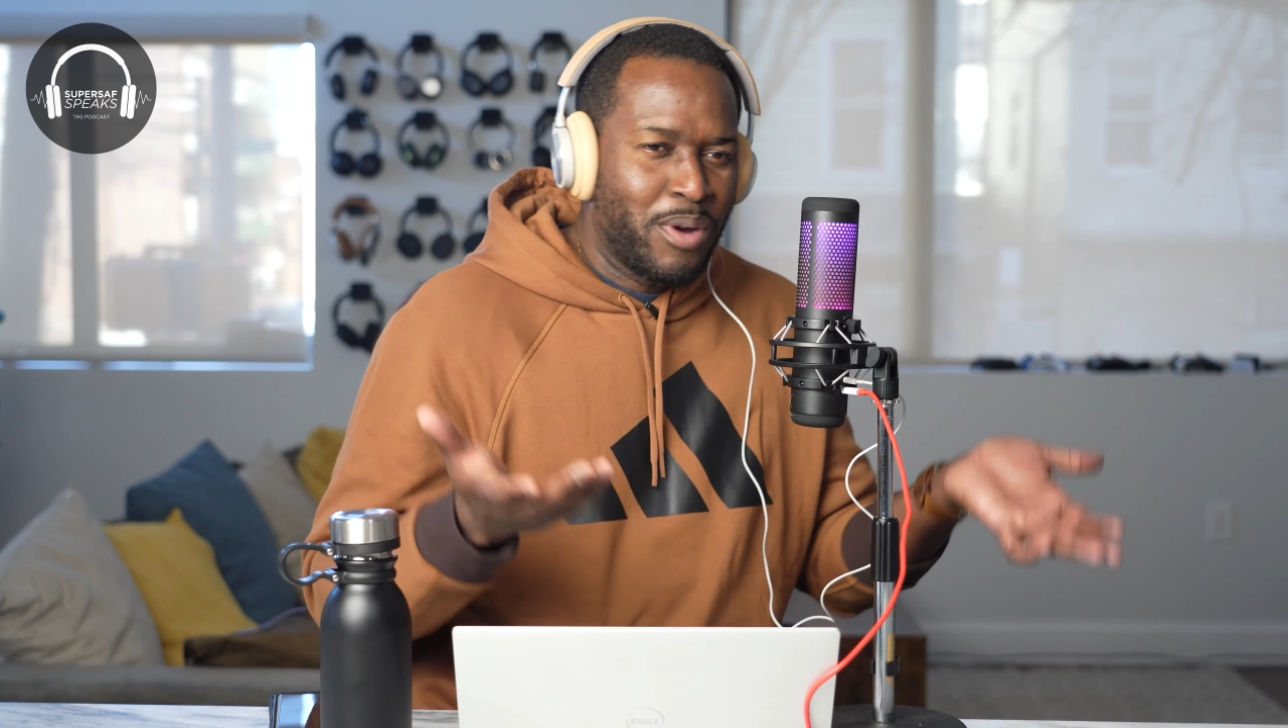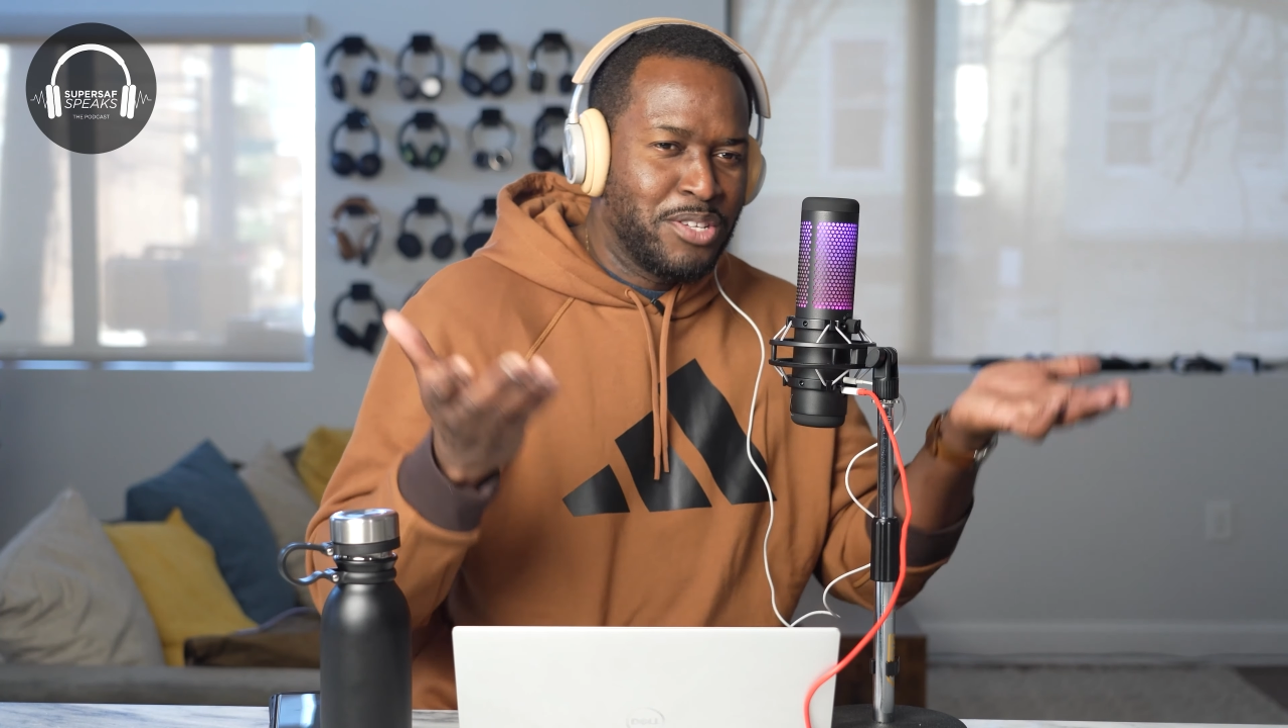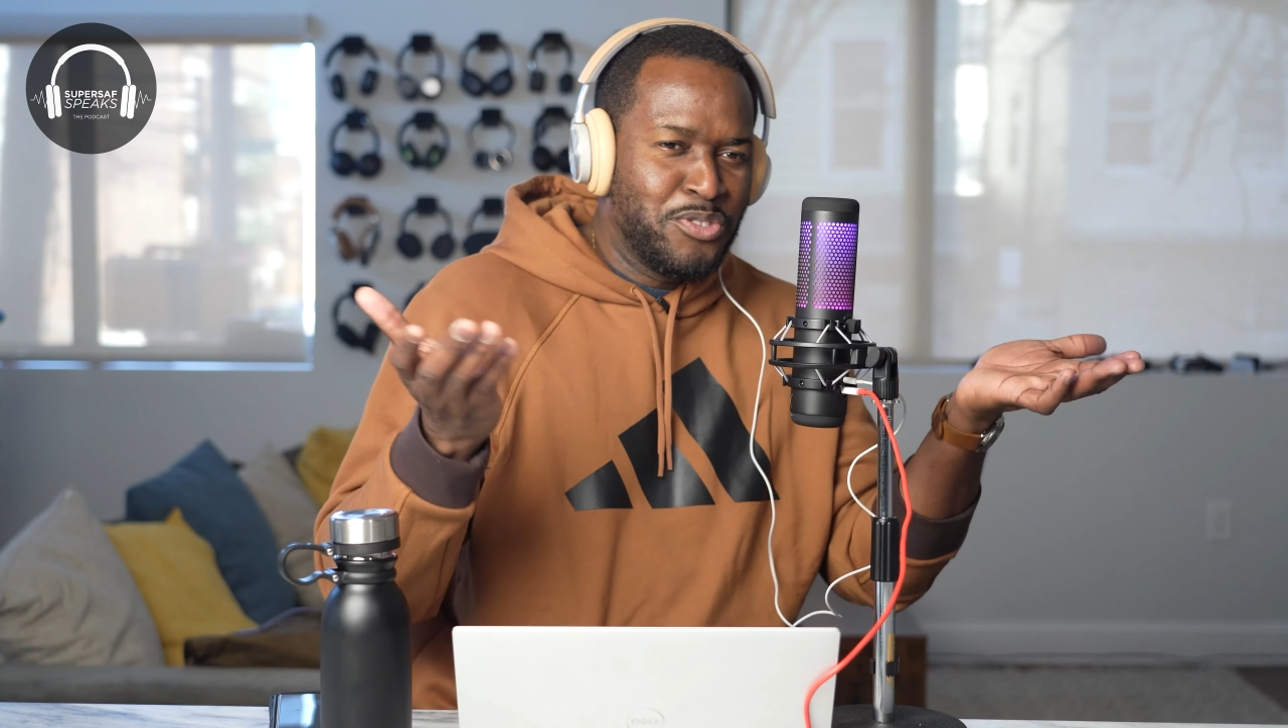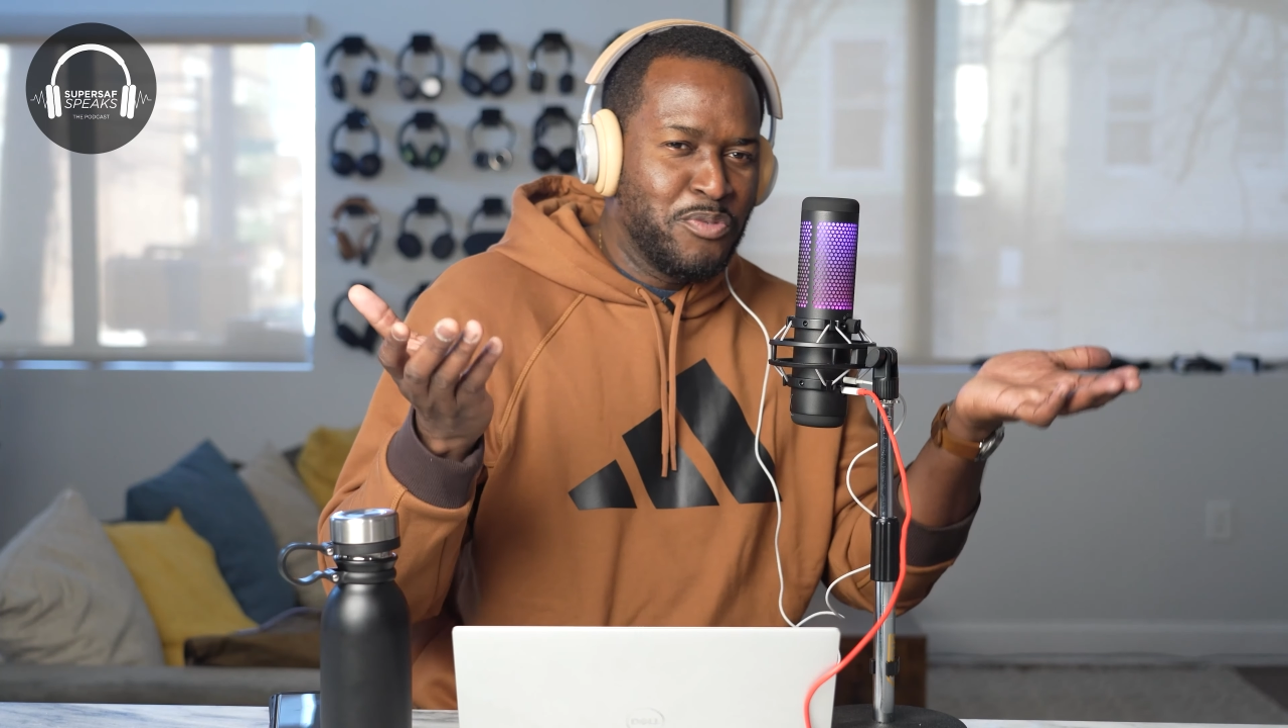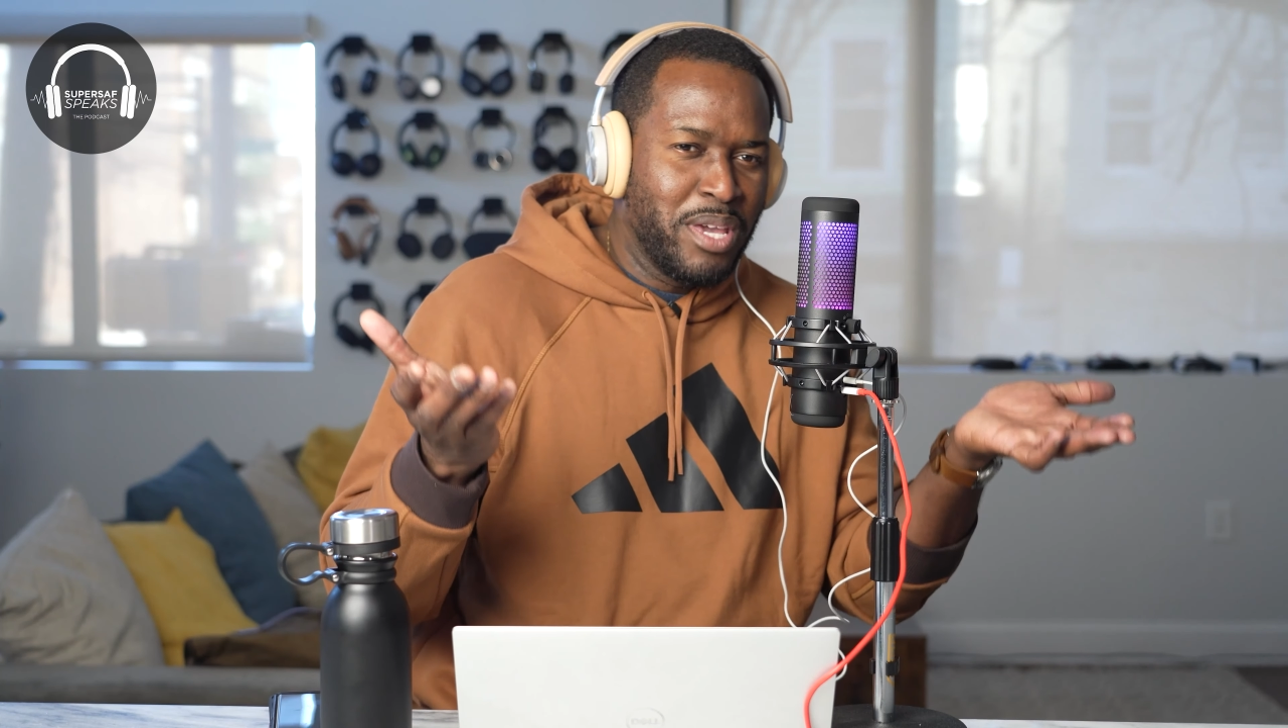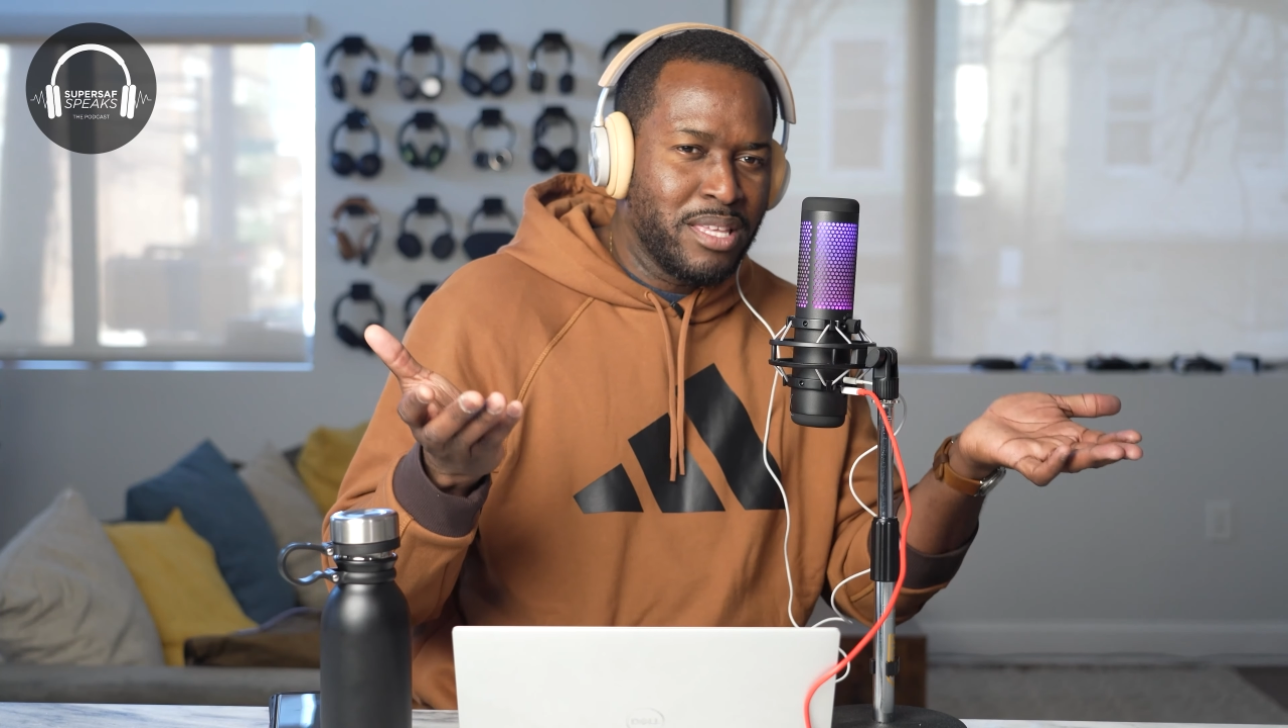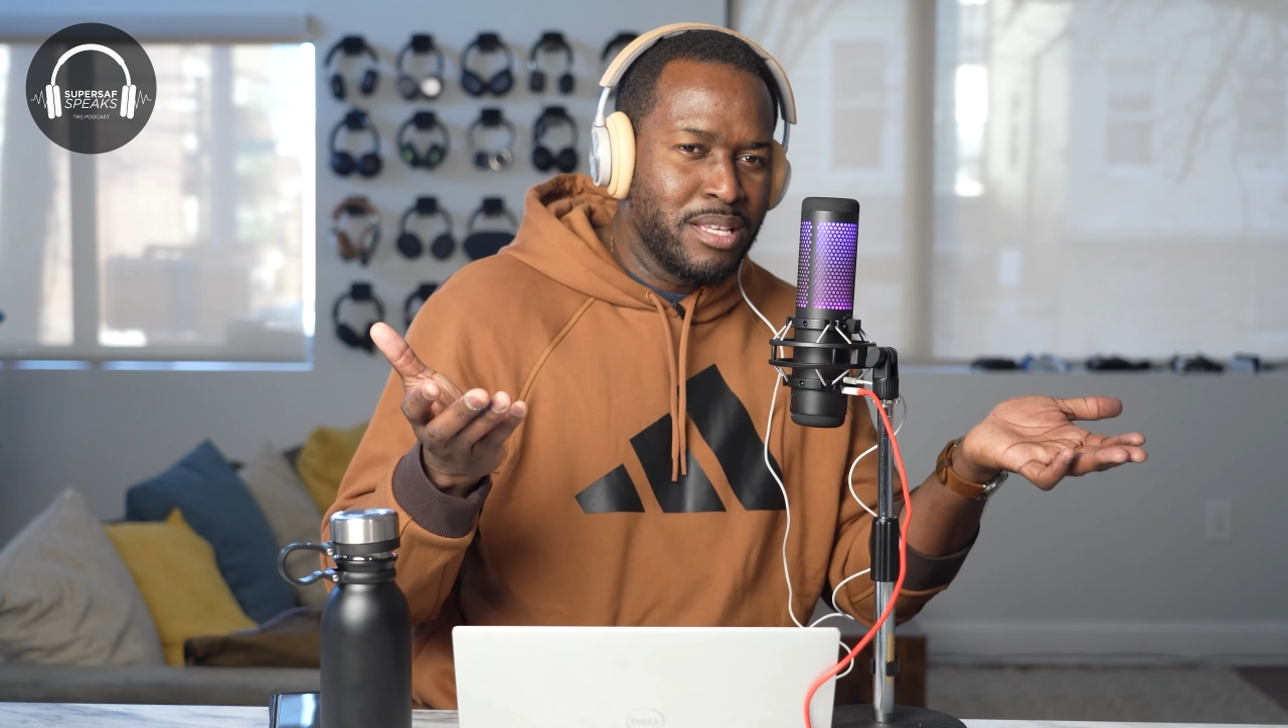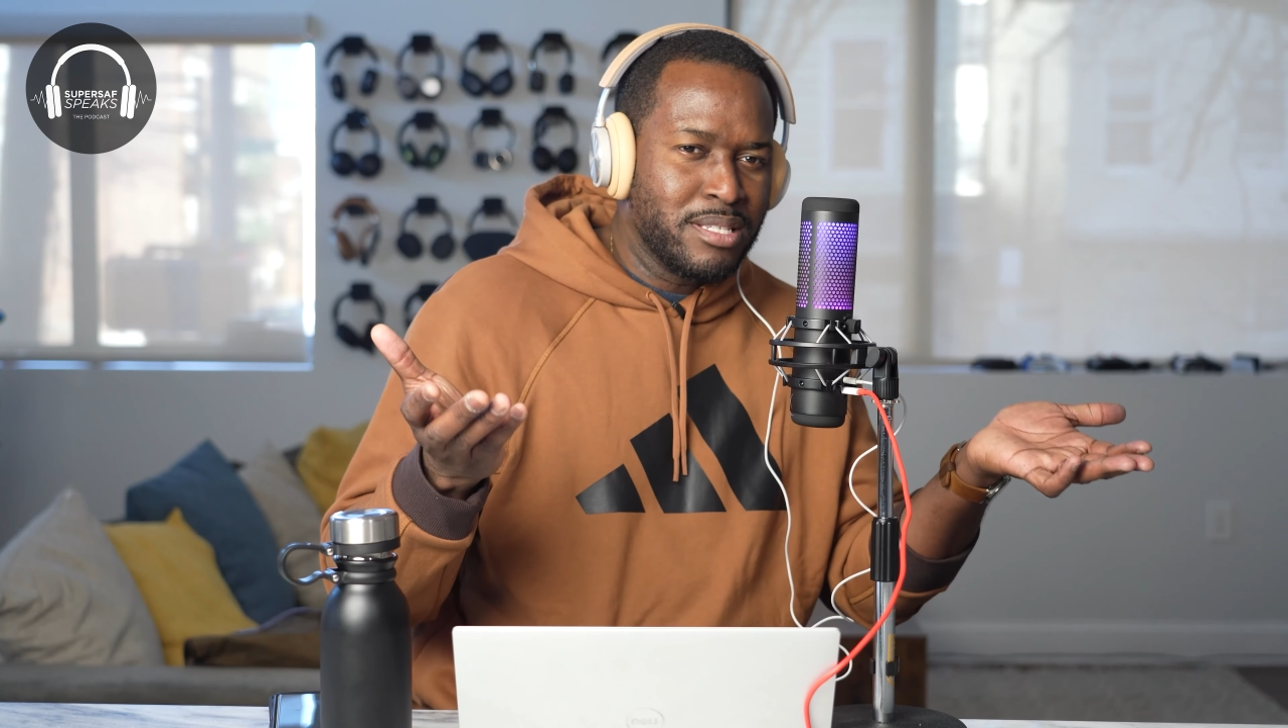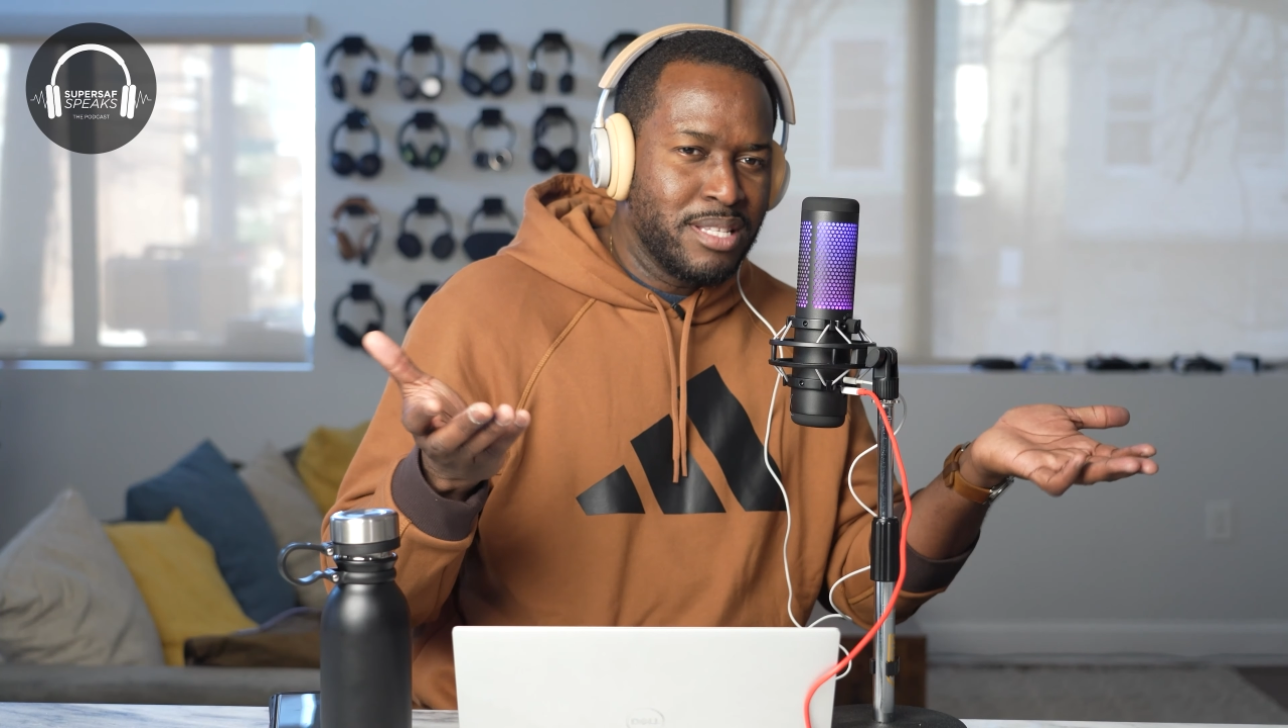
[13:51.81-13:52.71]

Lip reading: "Why did you make this?